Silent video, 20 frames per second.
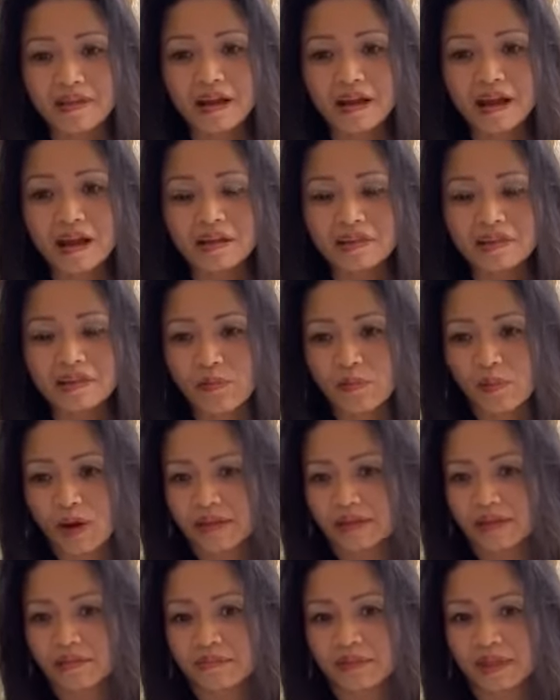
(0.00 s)
Uh, they
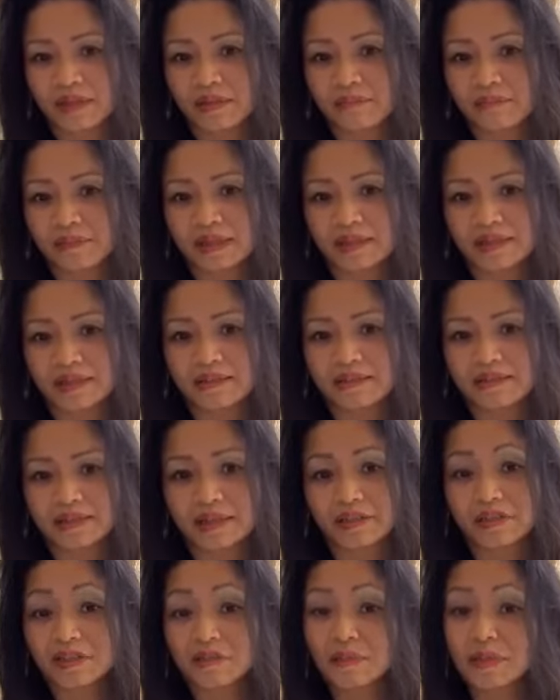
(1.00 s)
wanted me because I
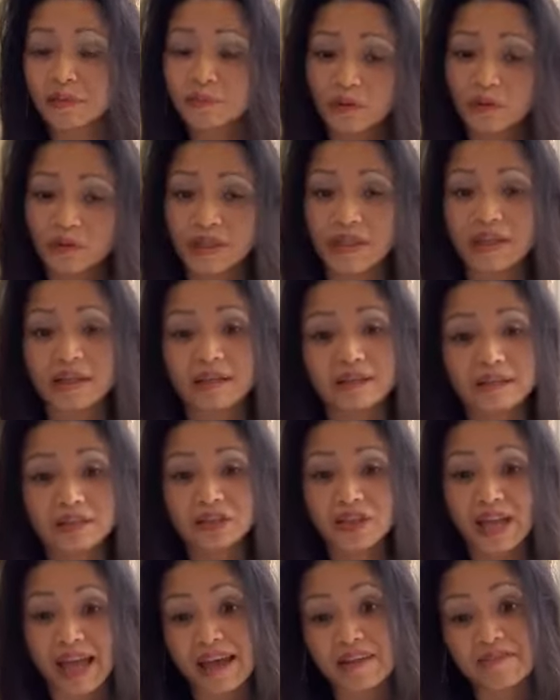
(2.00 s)
could speak both English
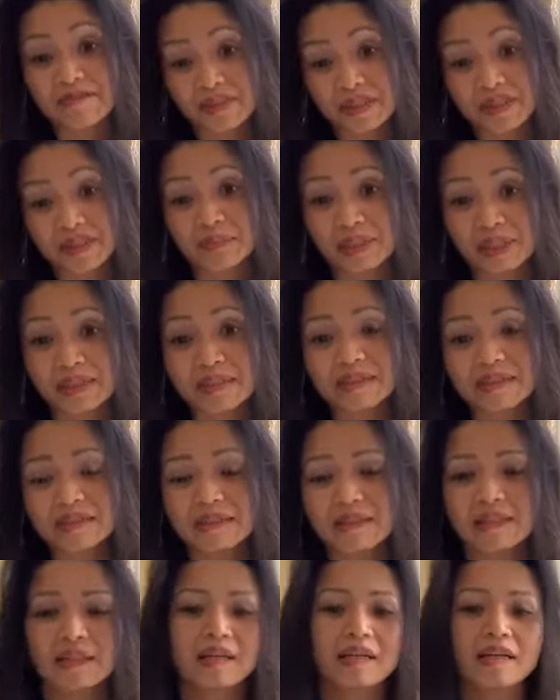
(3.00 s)
and Vietnamese,
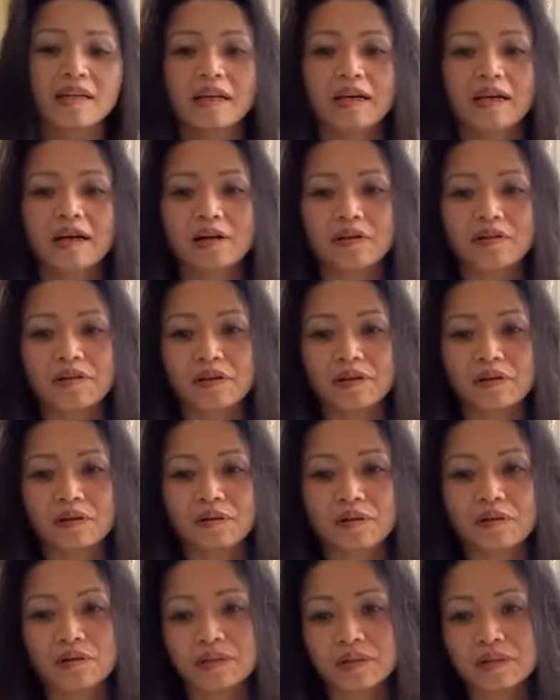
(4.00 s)

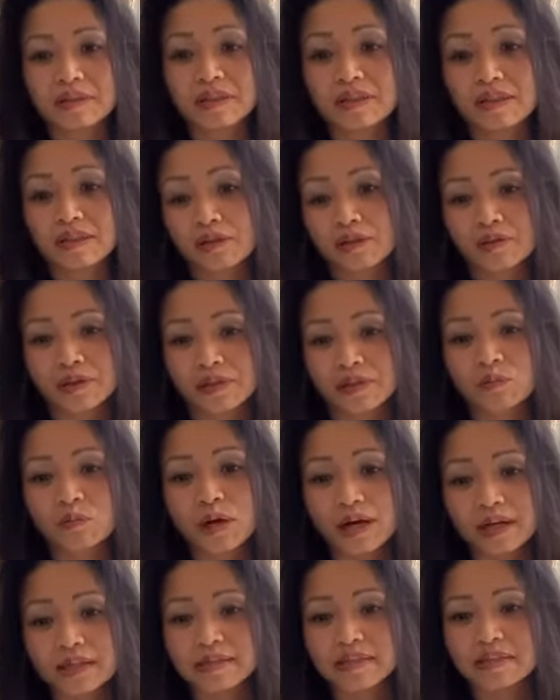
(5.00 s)
although, you know, it
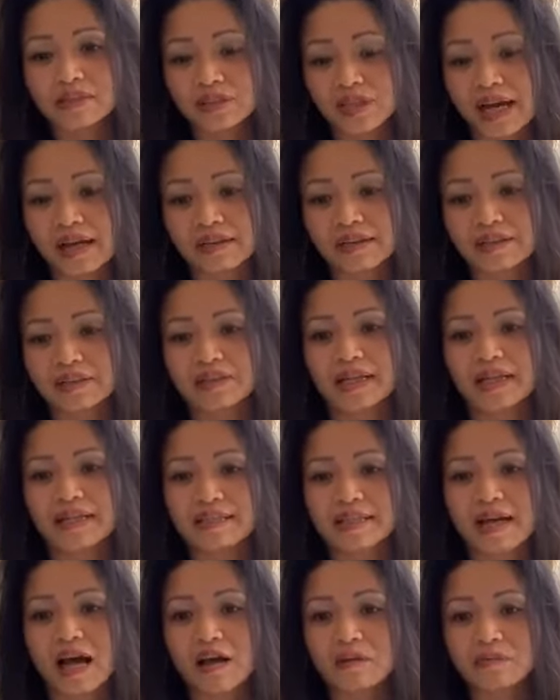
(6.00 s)
was a challenge at
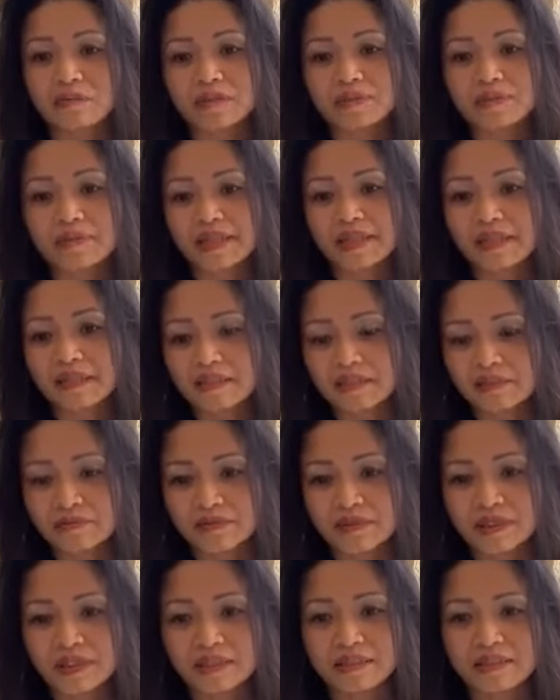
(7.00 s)
times being
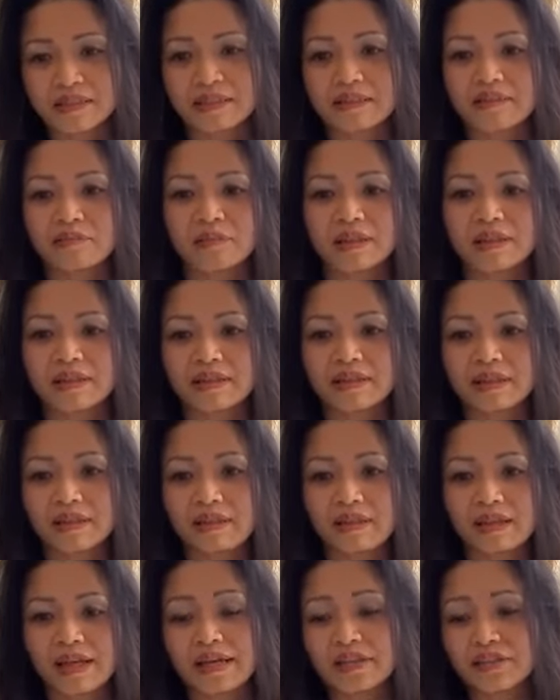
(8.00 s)
different, and with
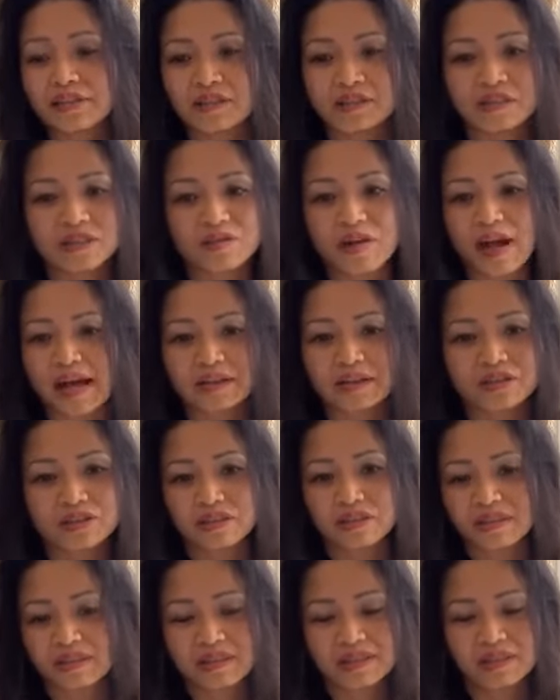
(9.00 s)
the Asian
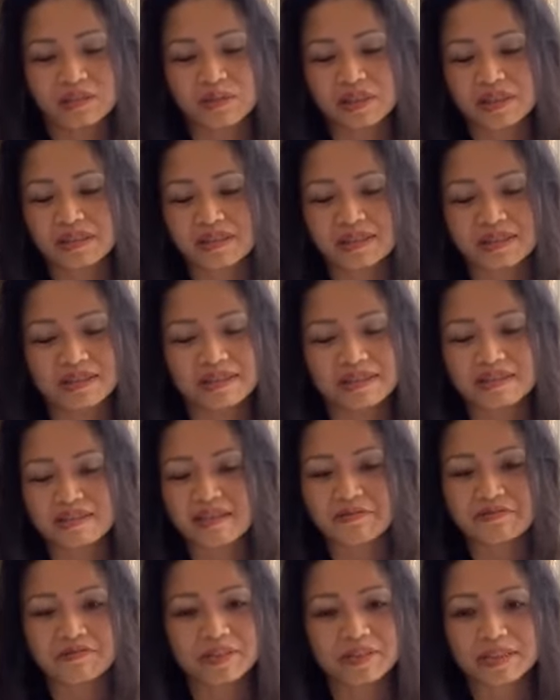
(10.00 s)
strategy, it was in its
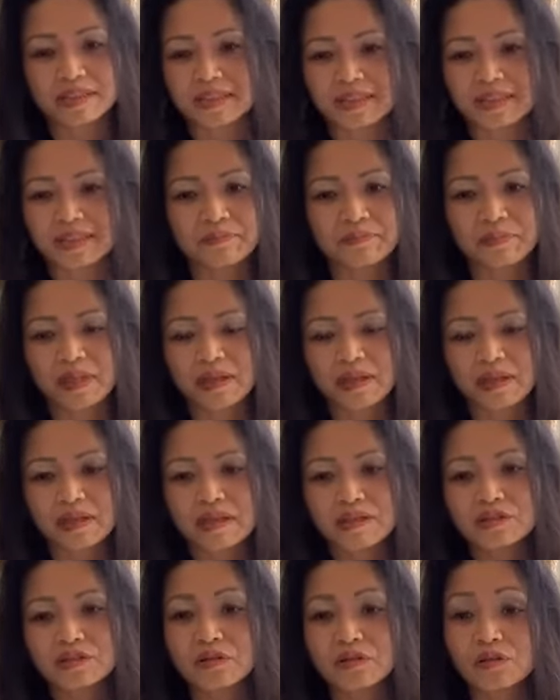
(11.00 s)
infancy.
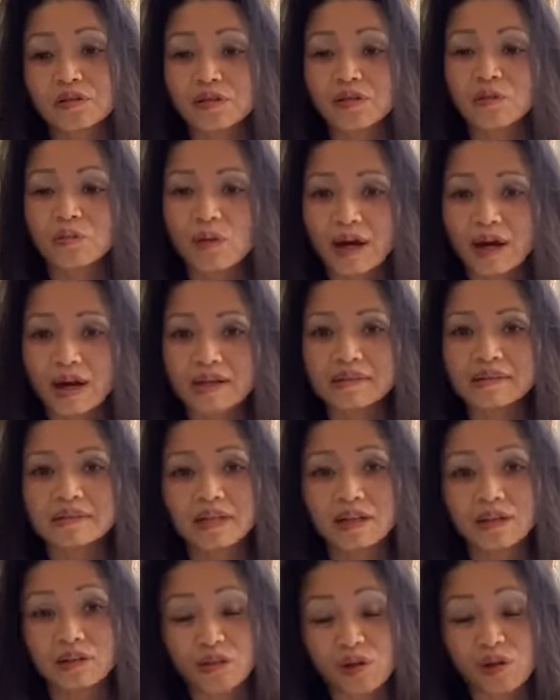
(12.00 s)
So there was
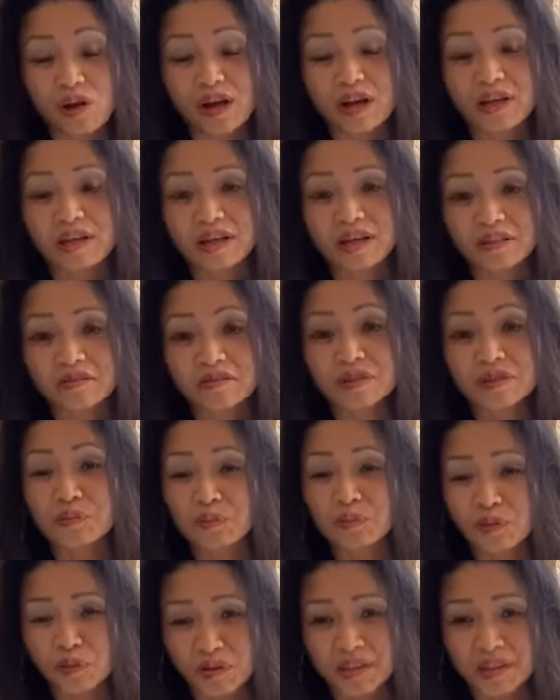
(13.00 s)
a lot of
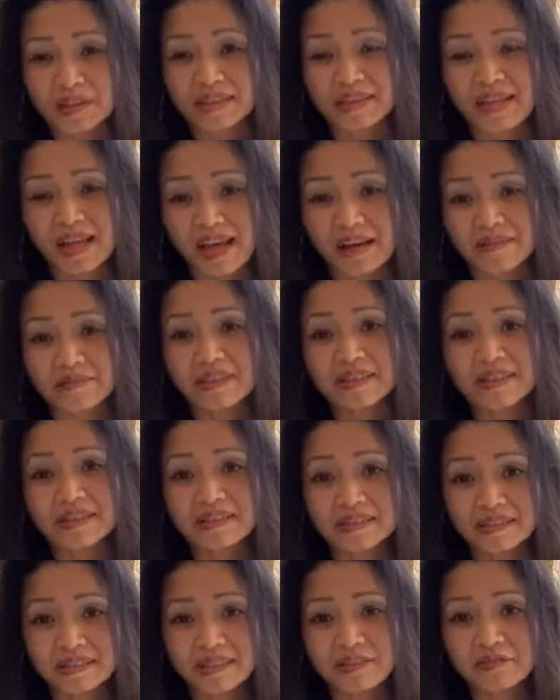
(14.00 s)
support and
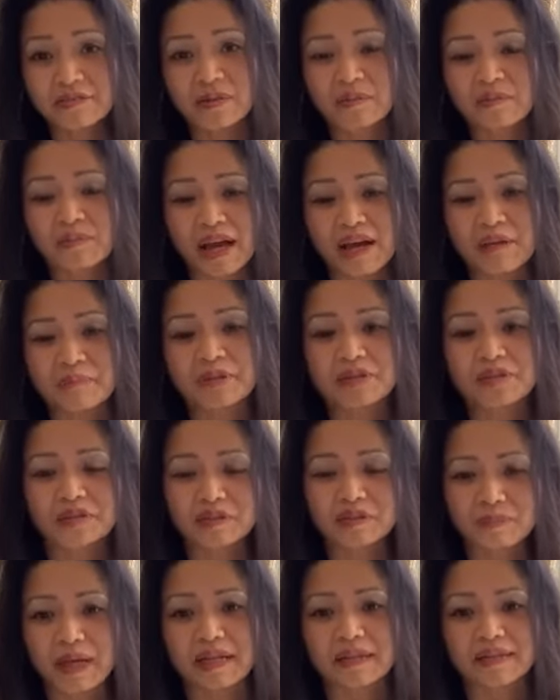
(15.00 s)
advocacy from that
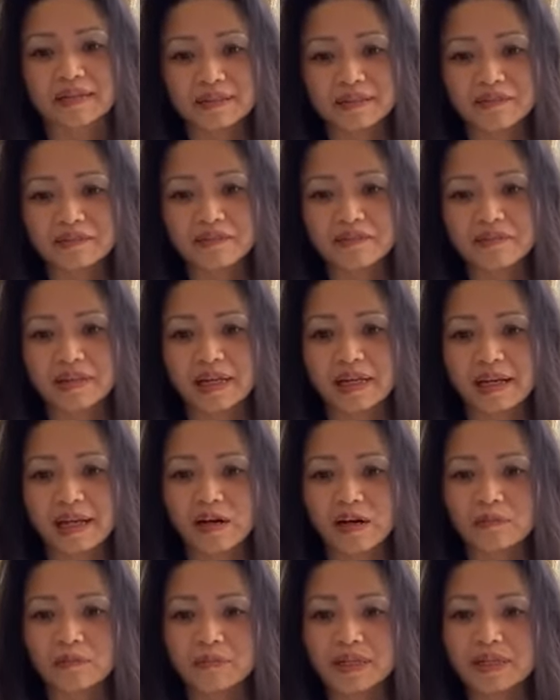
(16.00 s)
perspective that
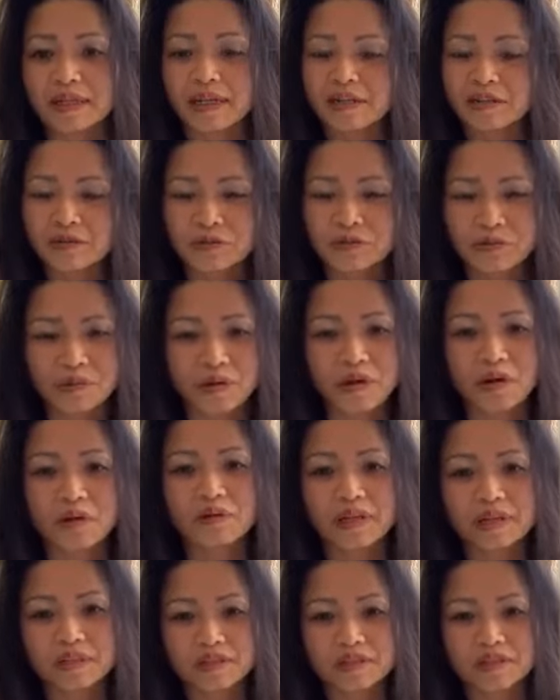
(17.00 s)
helped me kind of
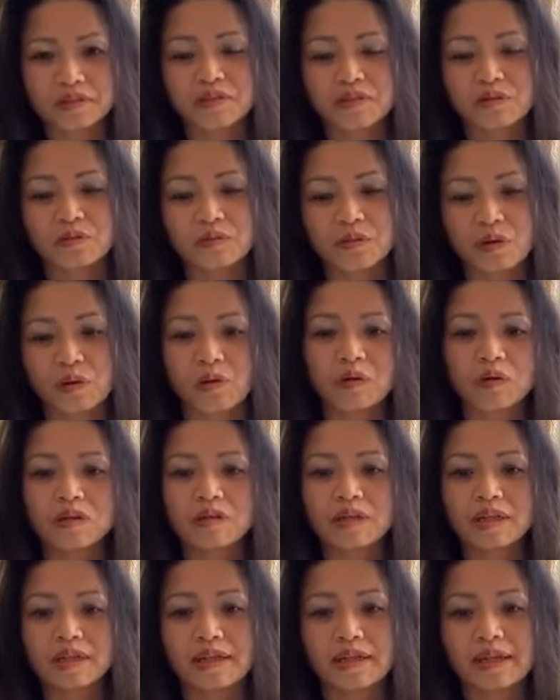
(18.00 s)
grow into the
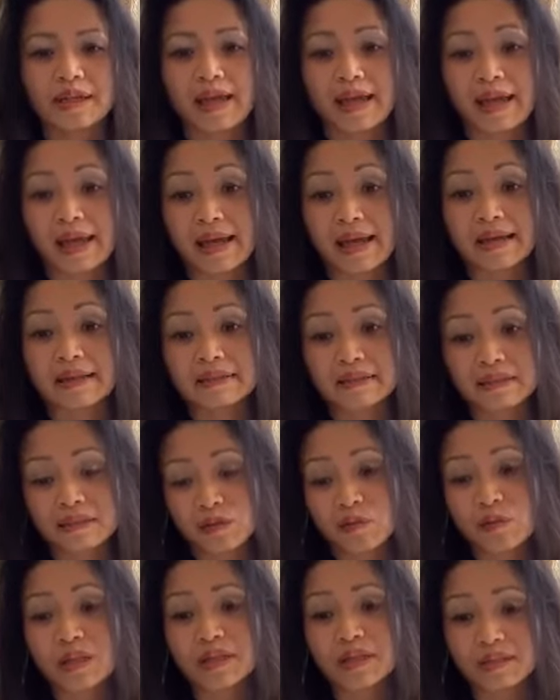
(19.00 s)
role and
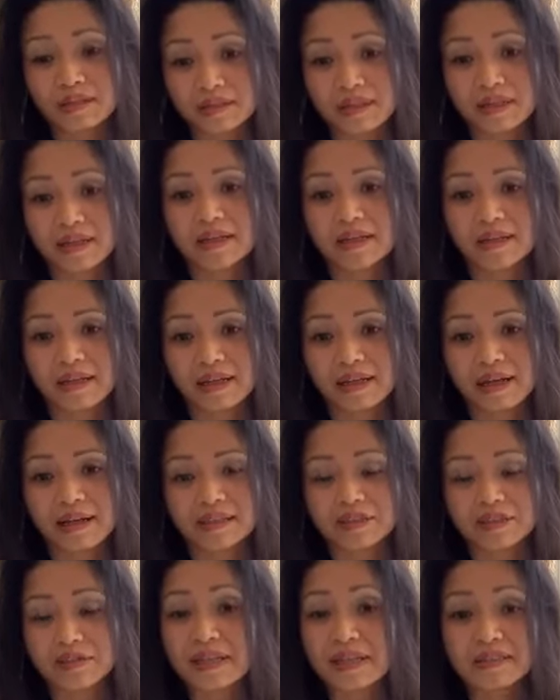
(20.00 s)
quickly uh,
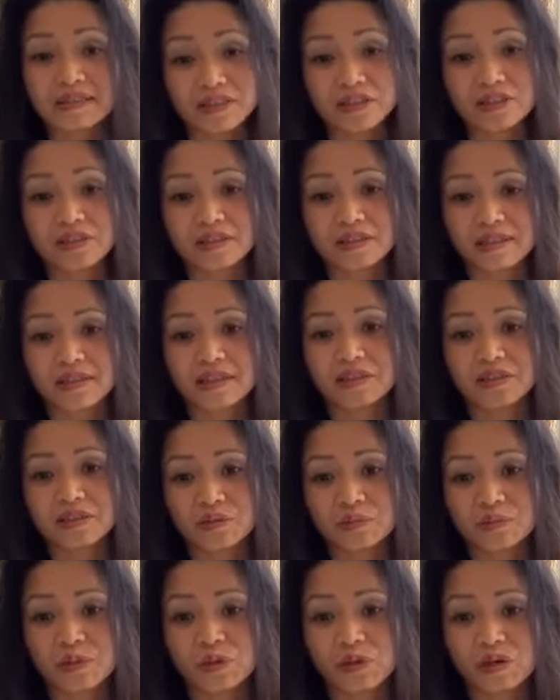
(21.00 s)
transition
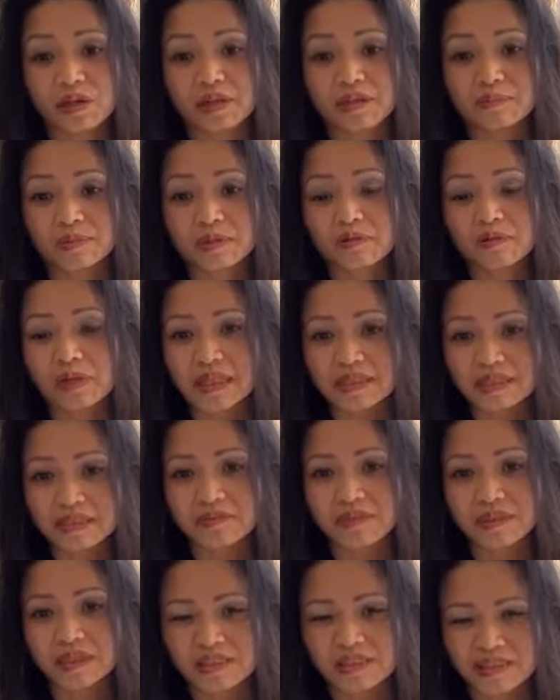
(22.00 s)
into more
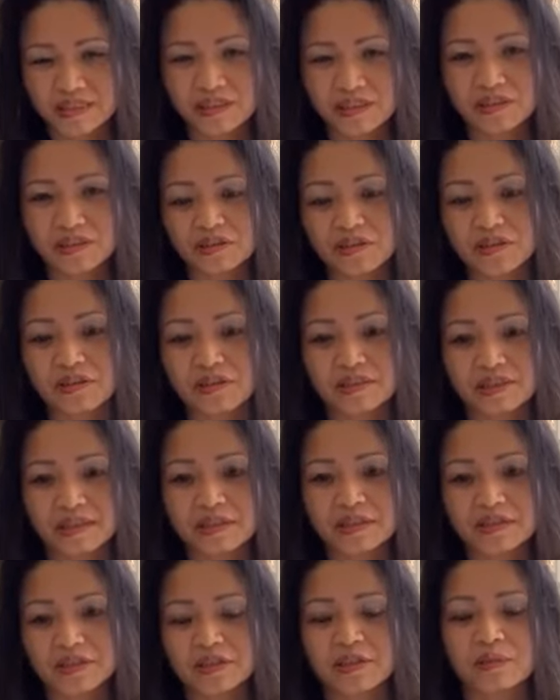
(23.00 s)
progressively senior
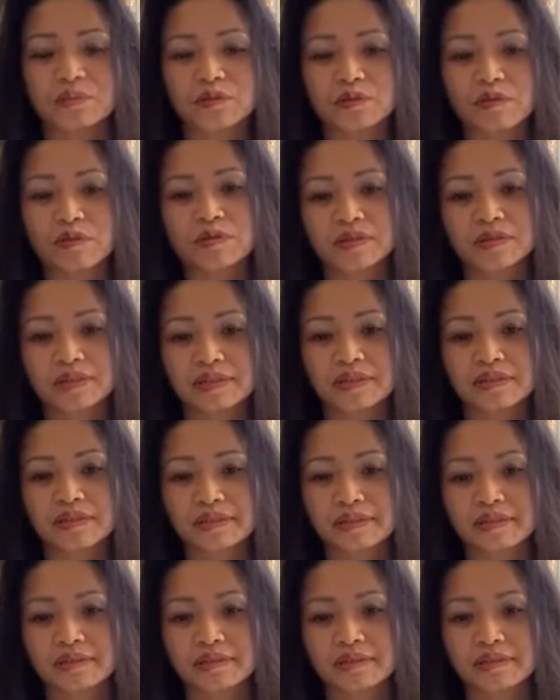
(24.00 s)
leadership roles.